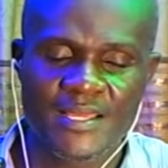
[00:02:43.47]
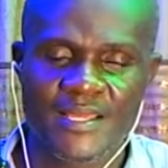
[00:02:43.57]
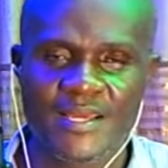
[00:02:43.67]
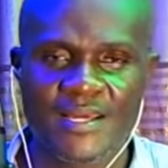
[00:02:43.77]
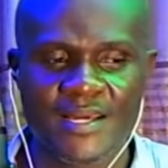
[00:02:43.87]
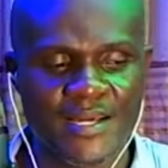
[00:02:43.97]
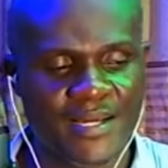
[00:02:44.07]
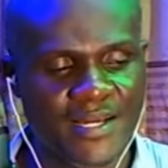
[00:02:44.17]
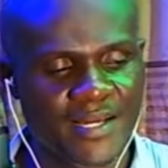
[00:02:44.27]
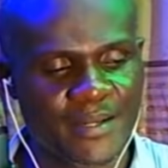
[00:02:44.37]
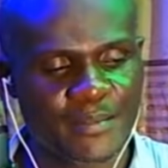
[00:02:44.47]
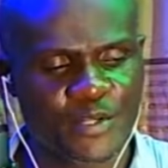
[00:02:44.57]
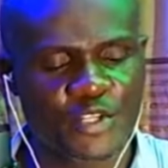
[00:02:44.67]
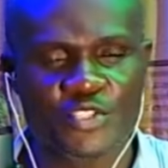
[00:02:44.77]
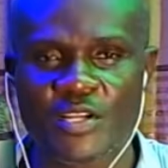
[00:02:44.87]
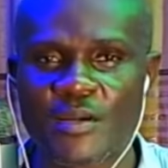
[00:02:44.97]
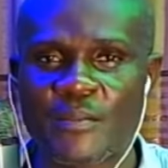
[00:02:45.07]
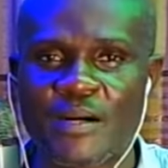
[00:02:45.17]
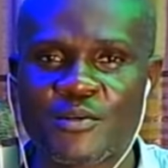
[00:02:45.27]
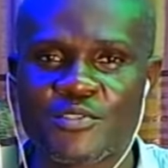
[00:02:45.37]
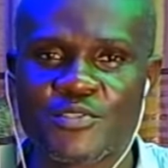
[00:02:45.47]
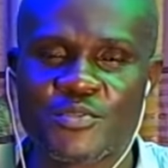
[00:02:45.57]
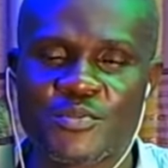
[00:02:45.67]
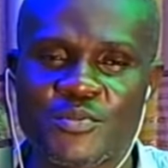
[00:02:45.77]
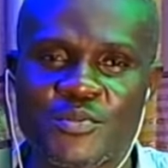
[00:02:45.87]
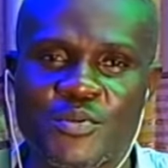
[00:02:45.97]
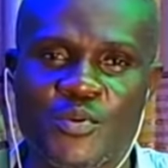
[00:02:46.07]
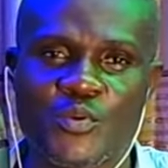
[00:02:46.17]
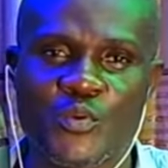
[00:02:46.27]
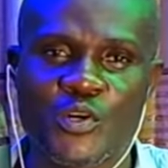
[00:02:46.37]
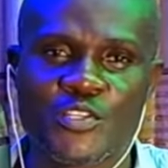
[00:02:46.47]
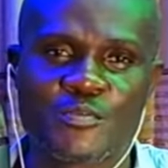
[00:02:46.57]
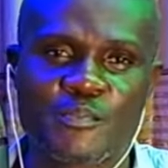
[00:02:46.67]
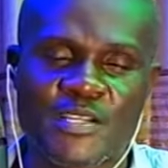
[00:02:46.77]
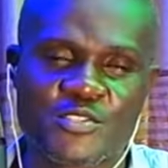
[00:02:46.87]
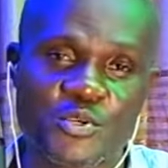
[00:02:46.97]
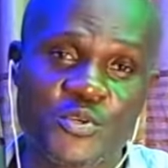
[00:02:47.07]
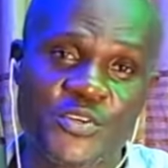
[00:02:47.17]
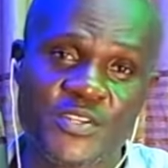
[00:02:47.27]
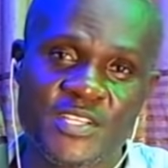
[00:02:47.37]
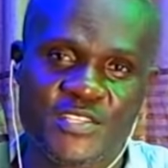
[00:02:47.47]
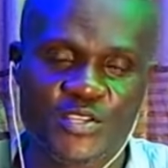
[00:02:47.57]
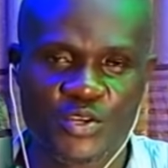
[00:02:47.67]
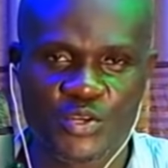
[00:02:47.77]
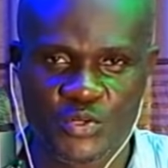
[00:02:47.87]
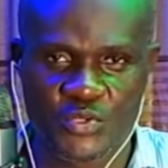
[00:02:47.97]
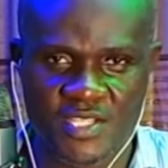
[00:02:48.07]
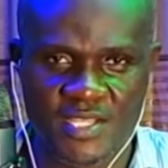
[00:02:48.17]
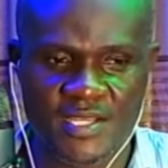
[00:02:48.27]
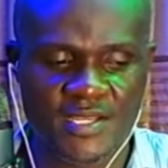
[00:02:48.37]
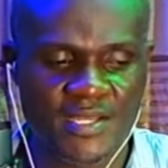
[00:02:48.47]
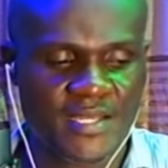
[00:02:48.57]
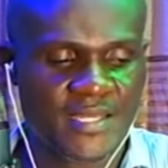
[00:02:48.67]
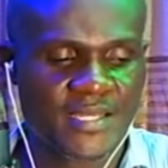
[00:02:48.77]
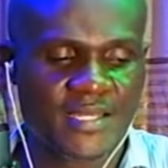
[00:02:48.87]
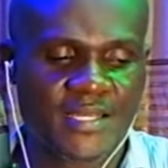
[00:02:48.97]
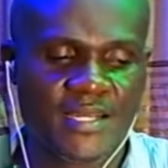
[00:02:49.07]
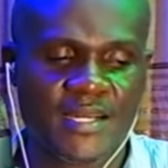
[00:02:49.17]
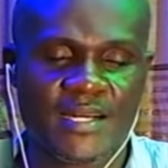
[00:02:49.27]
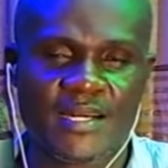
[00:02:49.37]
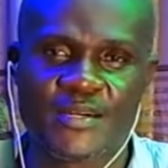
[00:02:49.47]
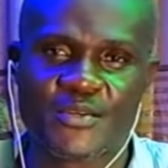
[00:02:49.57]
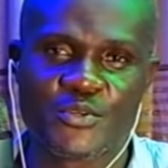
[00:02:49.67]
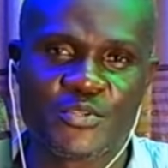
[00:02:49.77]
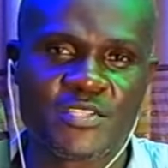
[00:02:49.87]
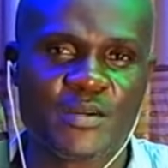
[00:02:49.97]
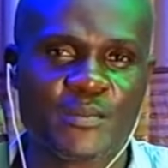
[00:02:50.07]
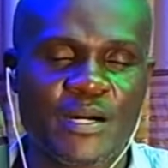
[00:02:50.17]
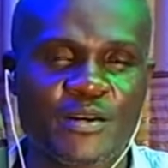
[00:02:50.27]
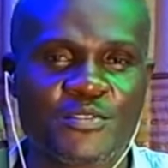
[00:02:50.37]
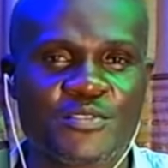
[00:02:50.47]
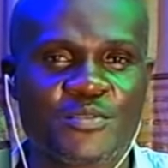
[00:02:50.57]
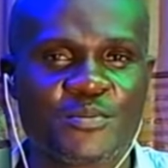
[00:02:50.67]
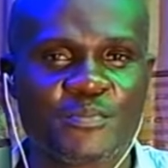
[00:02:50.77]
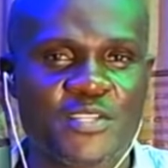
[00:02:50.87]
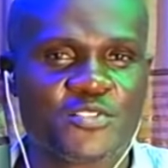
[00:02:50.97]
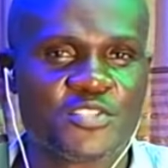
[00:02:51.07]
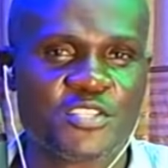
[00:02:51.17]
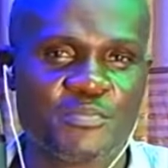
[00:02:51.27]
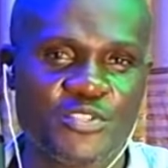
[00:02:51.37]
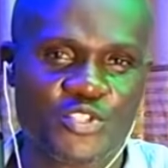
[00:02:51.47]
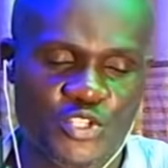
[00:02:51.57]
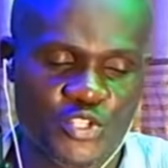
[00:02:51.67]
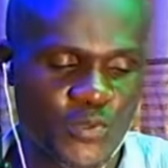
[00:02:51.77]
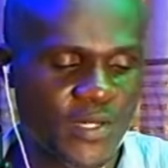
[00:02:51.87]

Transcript: I'm going to talk about what Pastor Kriss Okotie wrote about Pastor T.B Joshua.